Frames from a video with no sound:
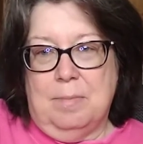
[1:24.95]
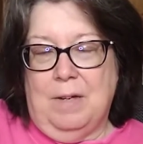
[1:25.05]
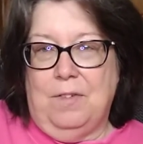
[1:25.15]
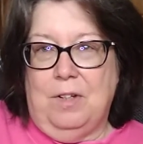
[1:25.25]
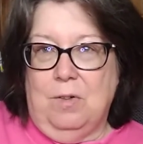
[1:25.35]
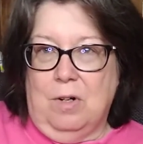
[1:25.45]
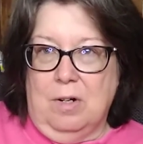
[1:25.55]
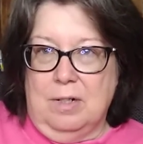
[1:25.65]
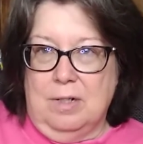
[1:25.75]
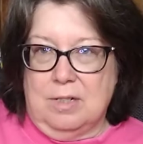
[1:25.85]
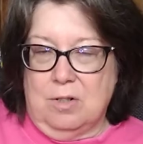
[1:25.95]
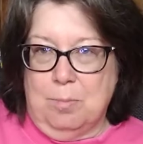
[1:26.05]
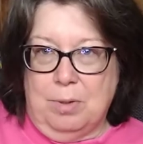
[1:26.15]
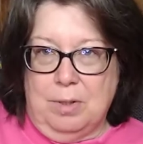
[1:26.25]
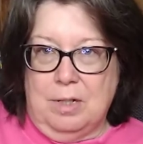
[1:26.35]
If you are in a
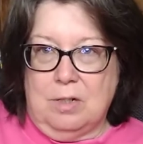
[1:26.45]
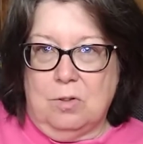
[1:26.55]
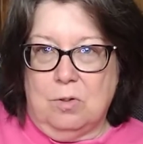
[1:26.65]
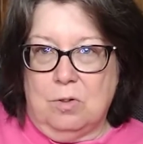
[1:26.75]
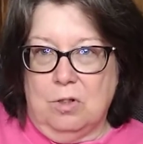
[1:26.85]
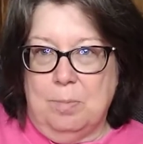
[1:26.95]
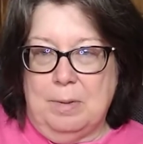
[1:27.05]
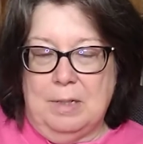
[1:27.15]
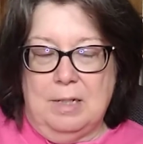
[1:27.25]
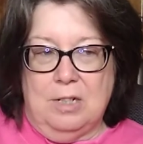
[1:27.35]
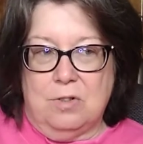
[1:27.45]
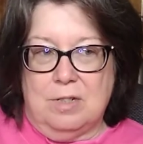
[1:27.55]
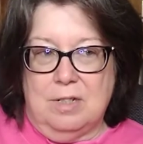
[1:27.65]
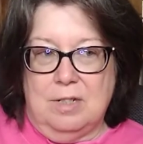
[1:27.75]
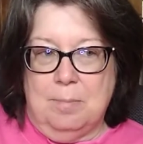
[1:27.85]
certain political group and
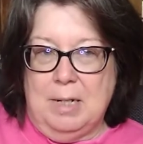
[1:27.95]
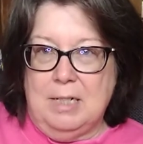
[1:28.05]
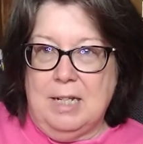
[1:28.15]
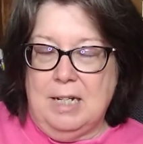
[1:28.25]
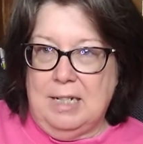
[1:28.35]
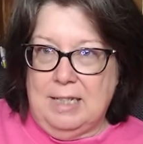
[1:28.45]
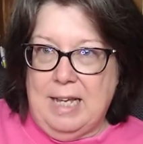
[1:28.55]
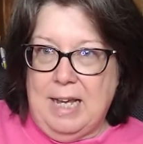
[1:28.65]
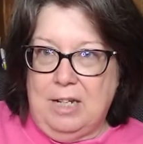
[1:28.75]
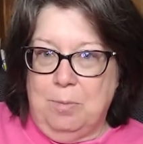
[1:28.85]
interested in maintaining that,